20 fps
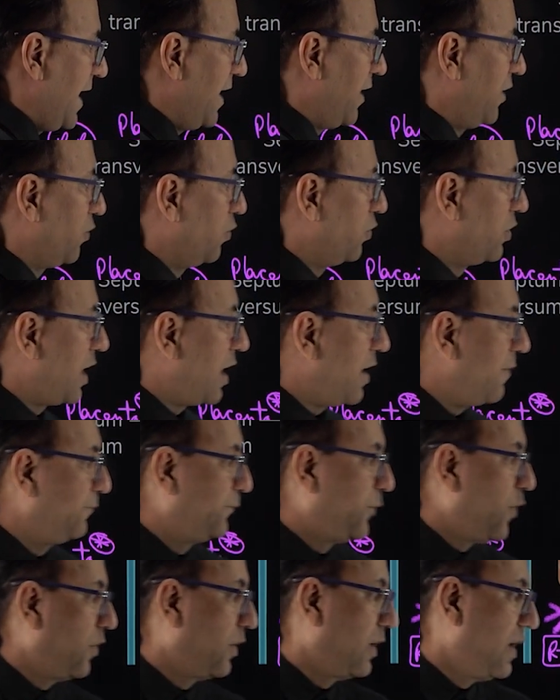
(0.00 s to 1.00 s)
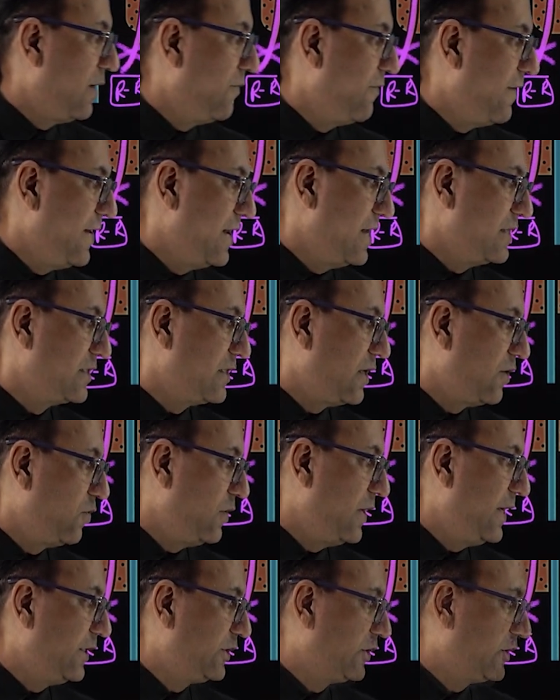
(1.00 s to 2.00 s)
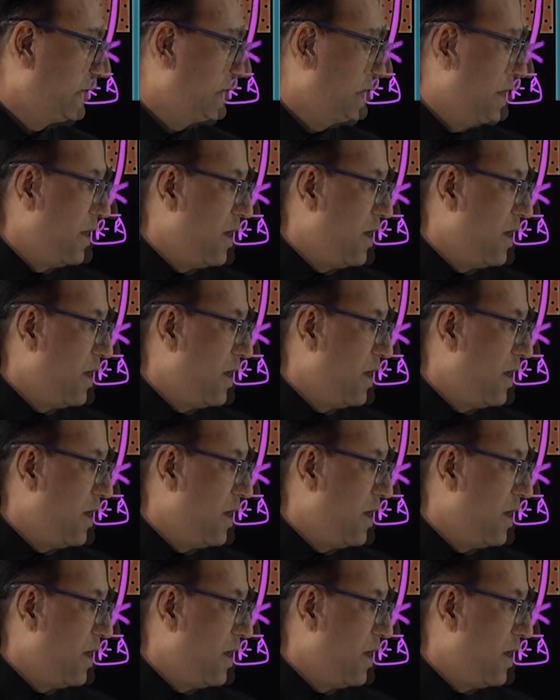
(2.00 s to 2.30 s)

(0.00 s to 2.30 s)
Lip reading: into the portal venous circulation.